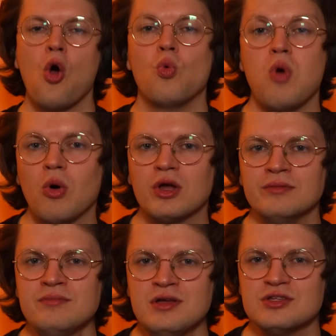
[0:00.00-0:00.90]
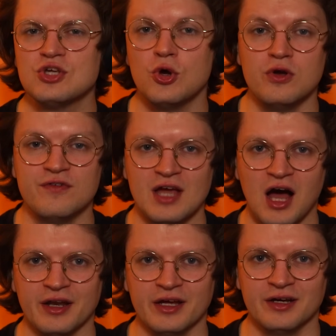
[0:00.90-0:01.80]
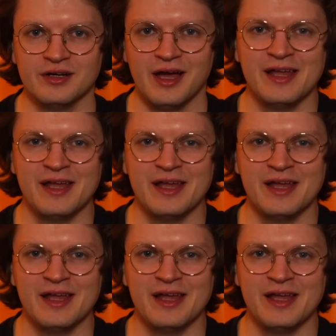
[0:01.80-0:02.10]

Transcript: Welcome to Whoviana,